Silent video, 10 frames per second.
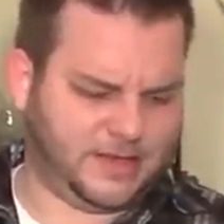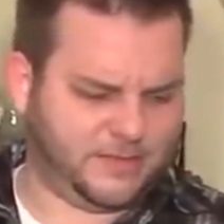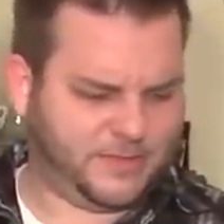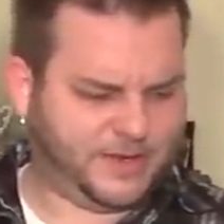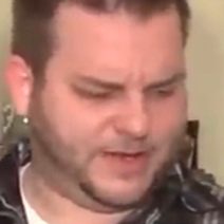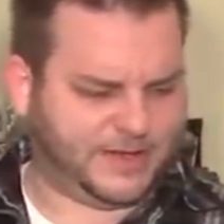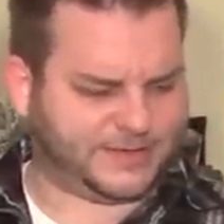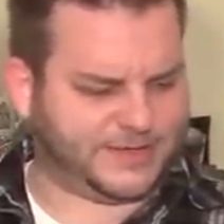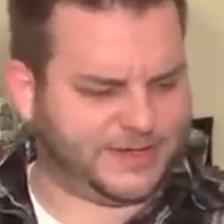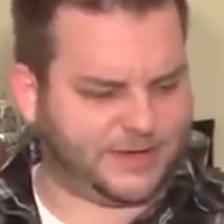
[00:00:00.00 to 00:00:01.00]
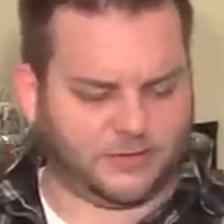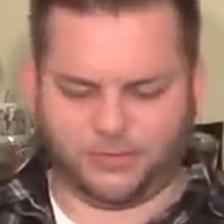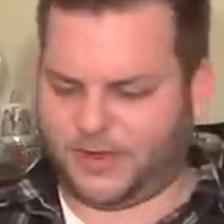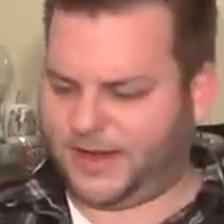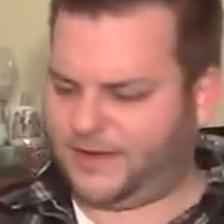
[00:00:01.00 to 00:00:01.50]
I'm going to guess,
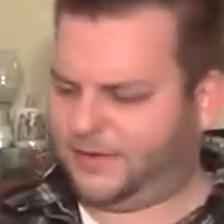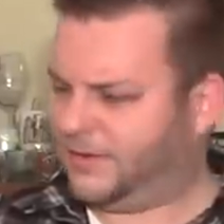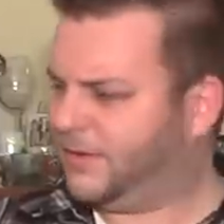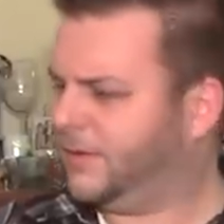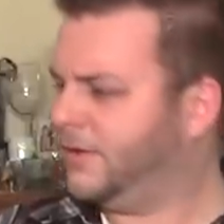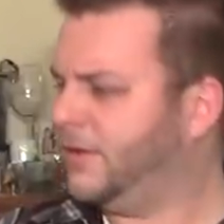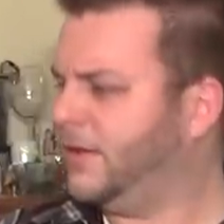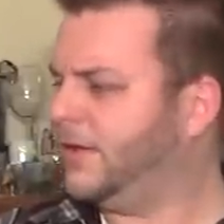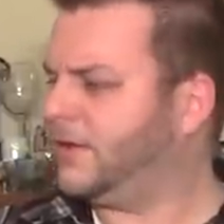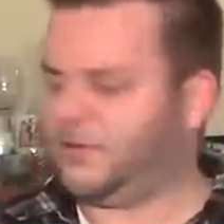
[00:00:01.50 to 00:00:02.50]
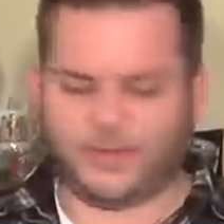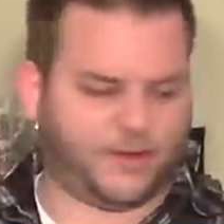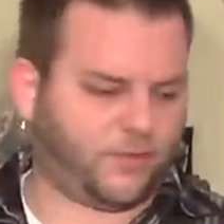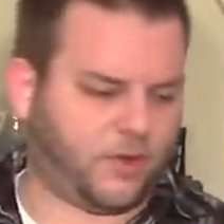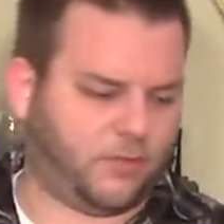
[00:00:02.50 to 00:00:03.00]
nickel-plated? Could be
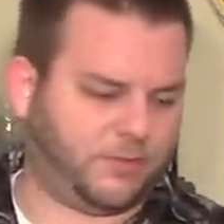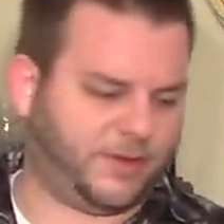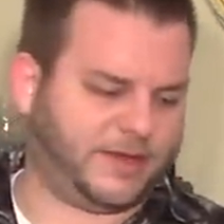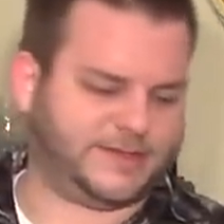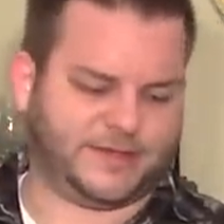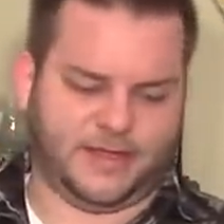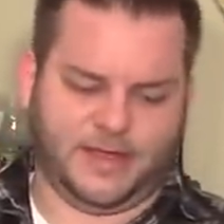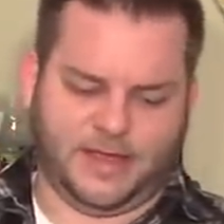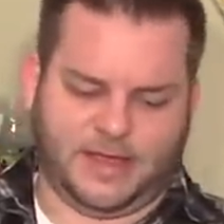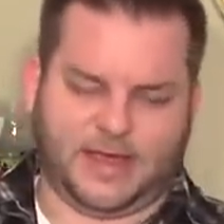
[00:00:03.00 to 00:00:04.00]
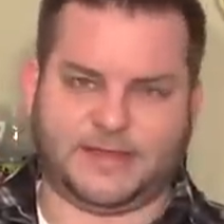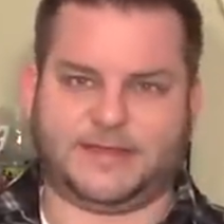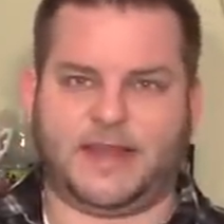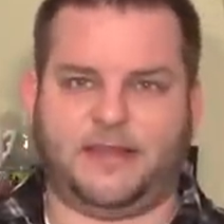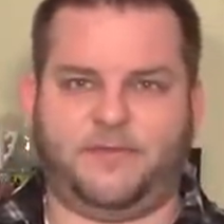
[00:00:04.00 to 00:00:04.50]
chromed, but it's it's
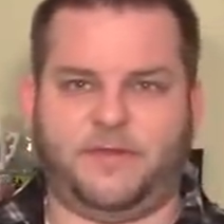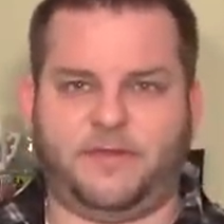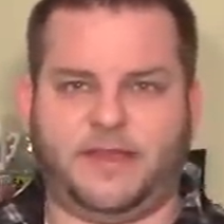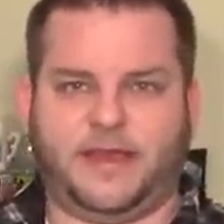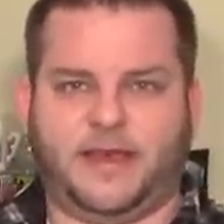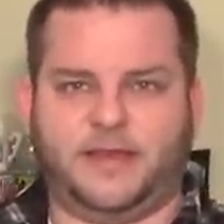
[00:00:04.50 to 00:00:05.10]
got a very uh,